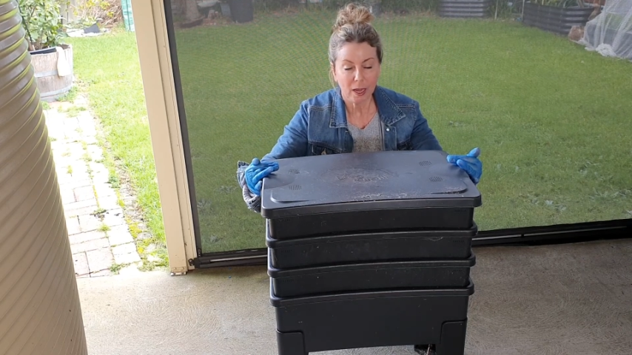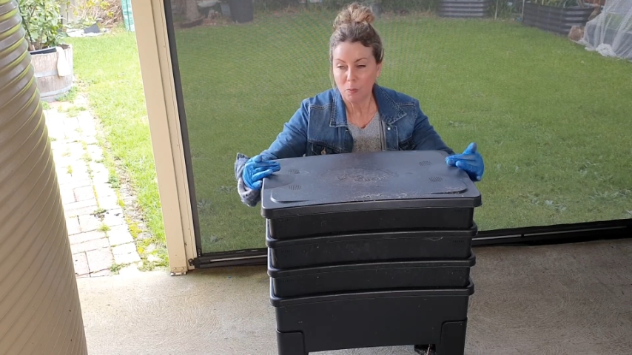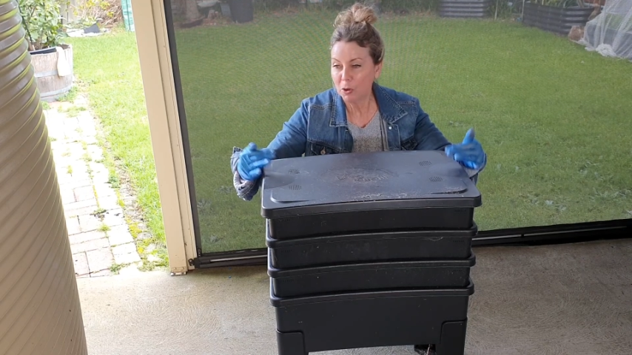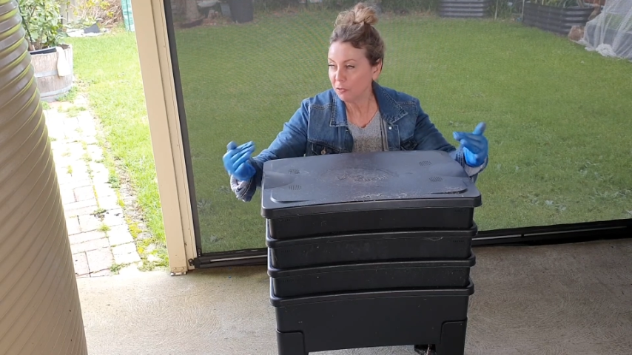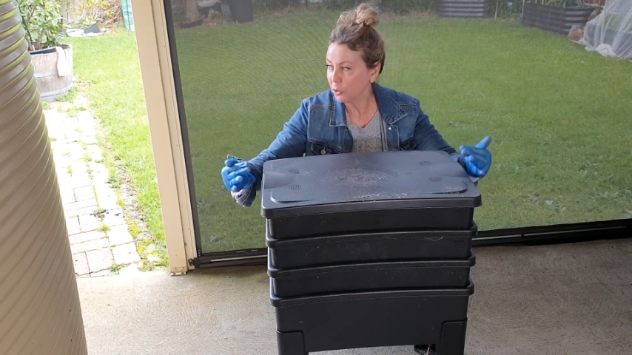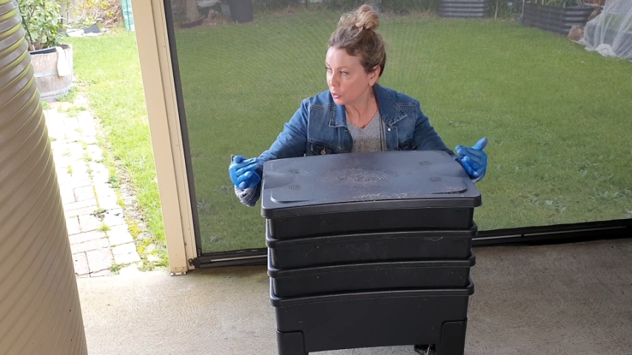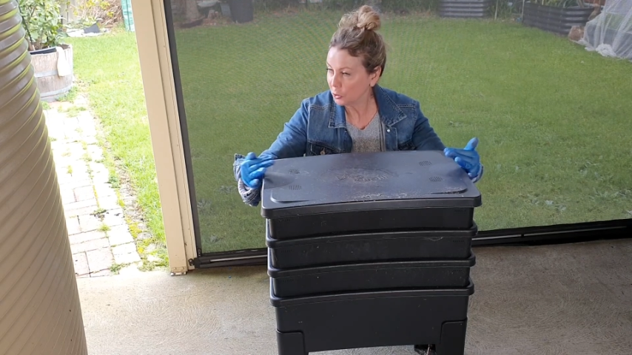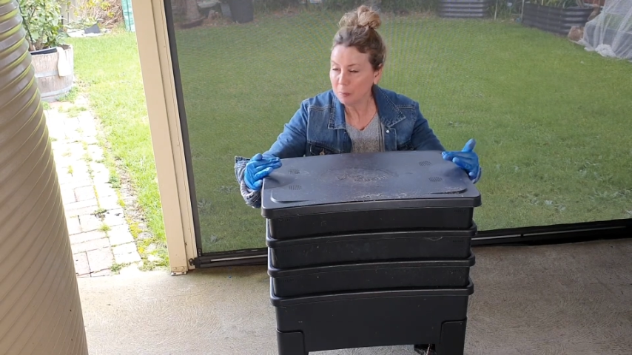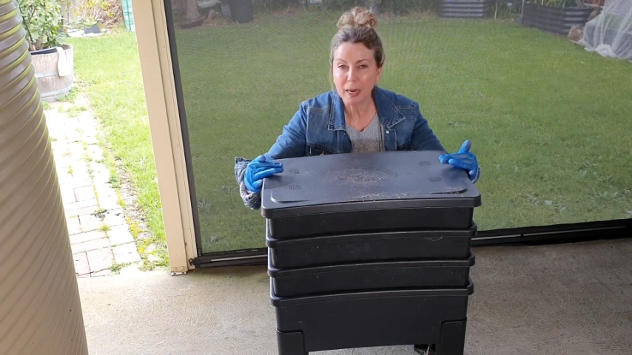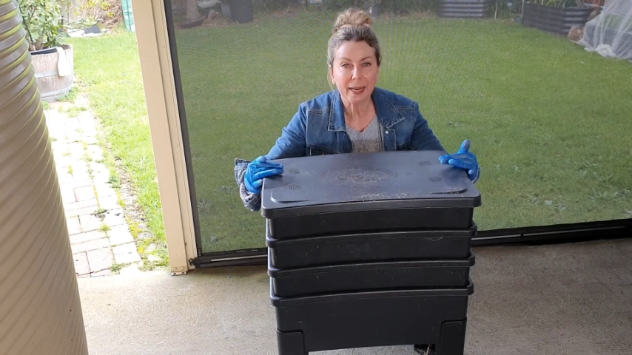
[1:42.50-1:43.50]
wherever you
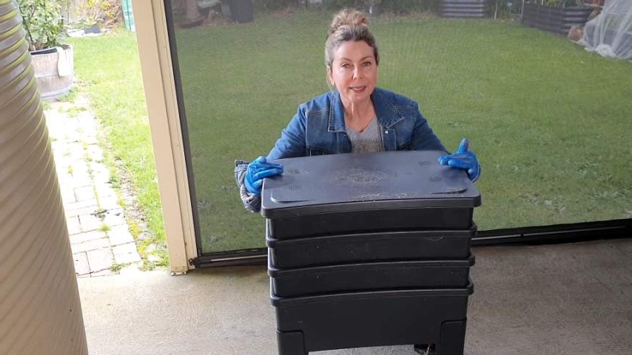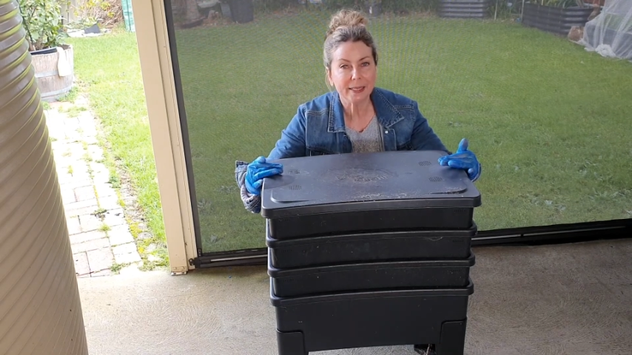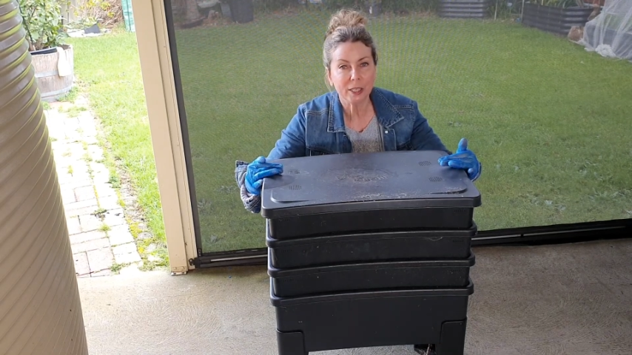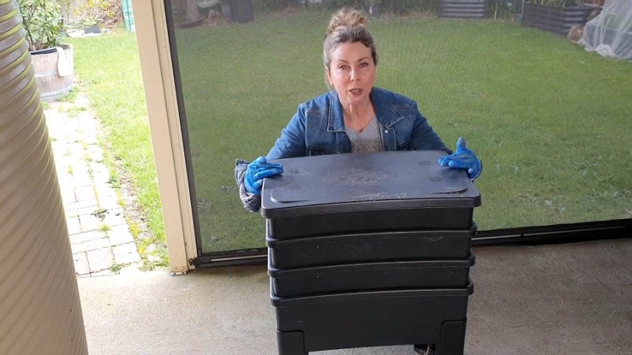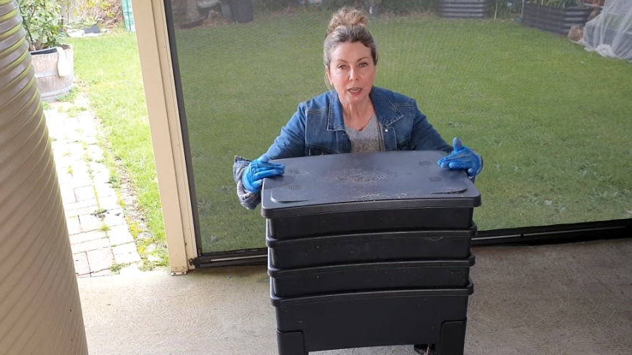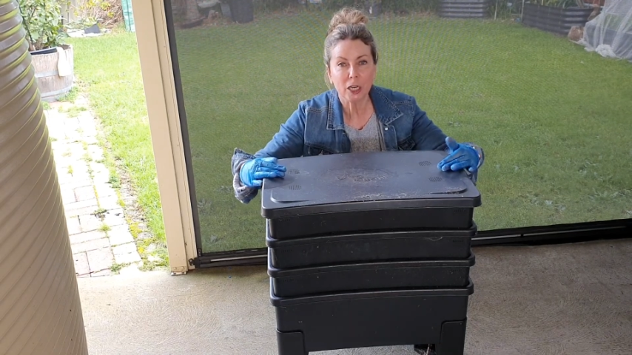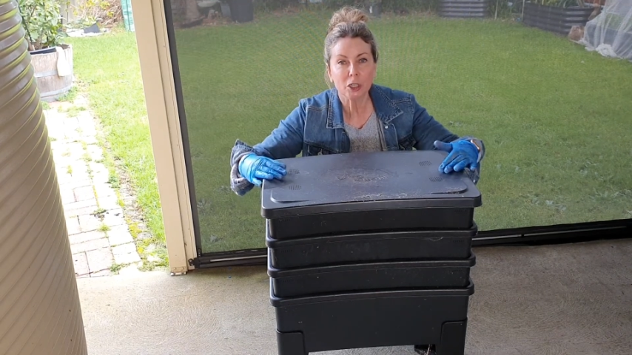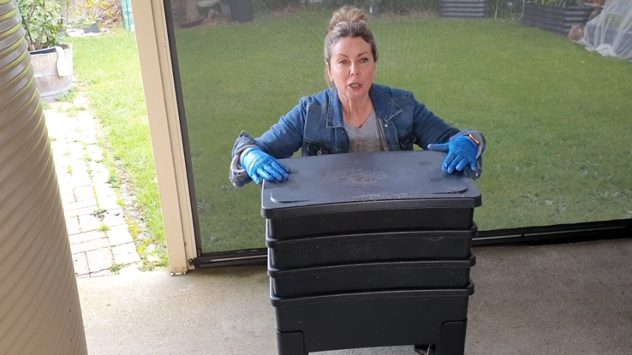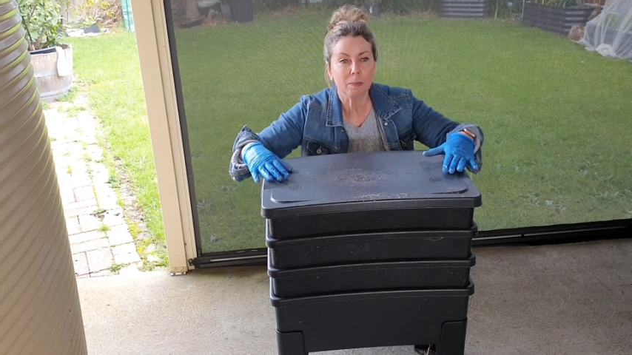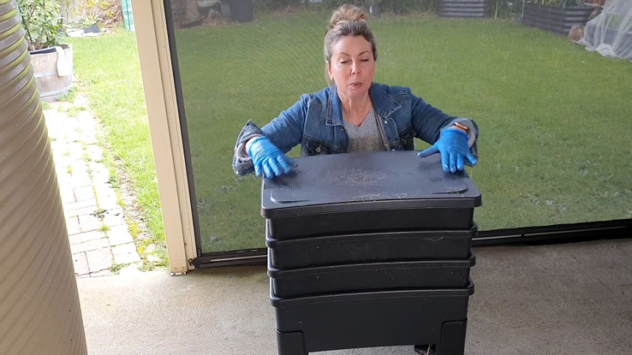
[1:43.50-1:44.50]
do place it, you can
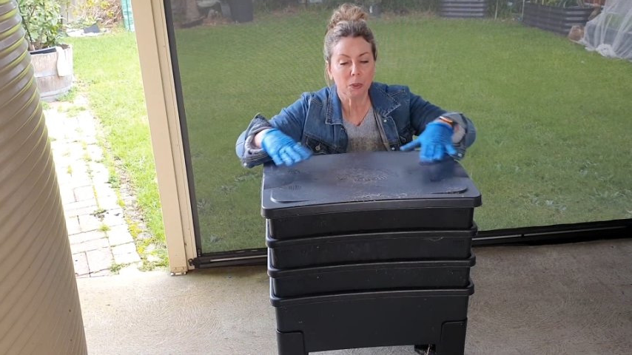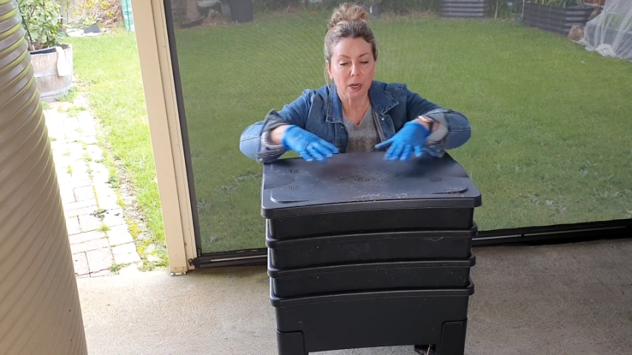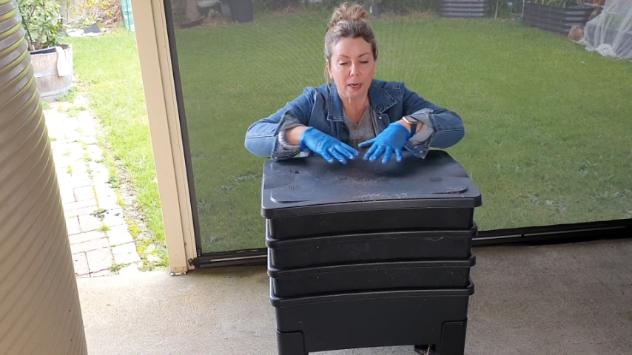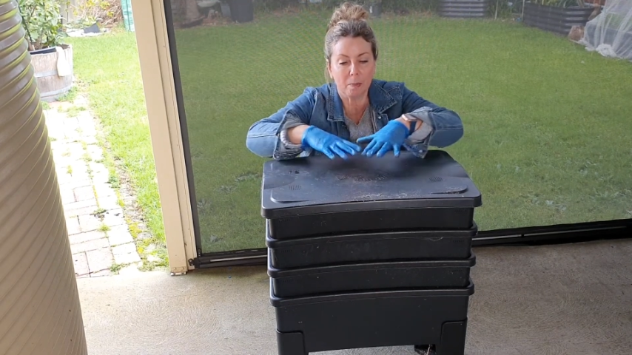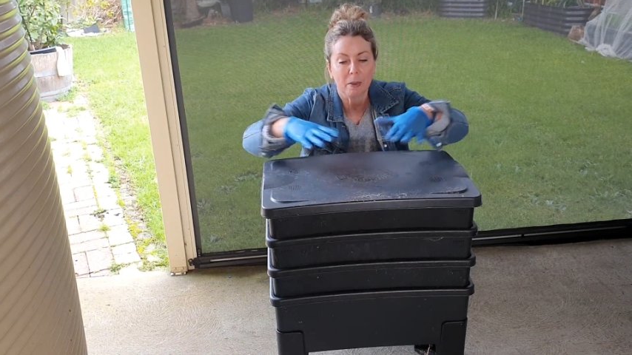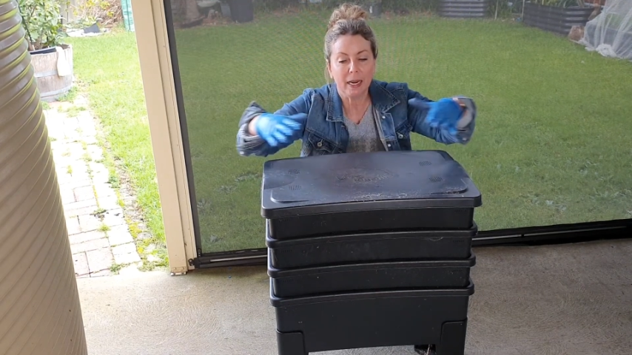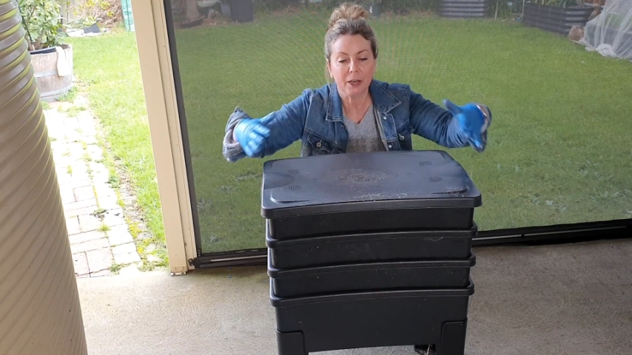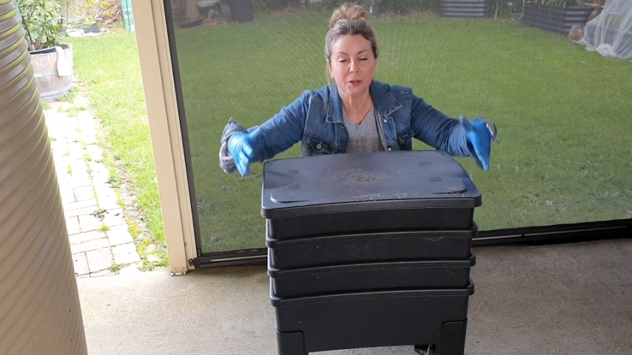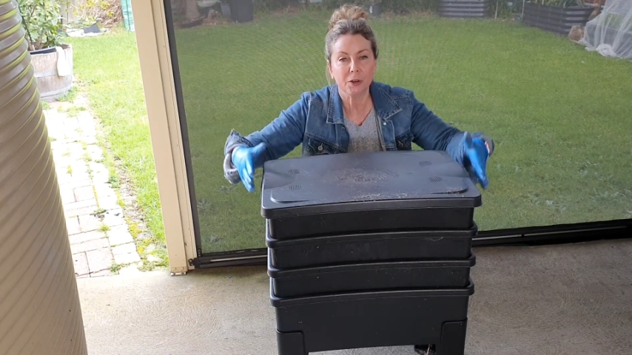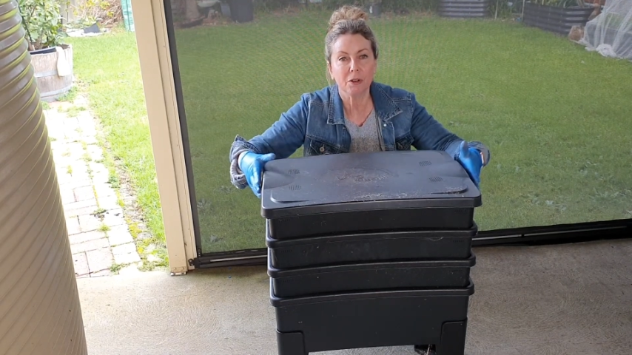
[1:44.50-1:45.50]
actually put like a blanket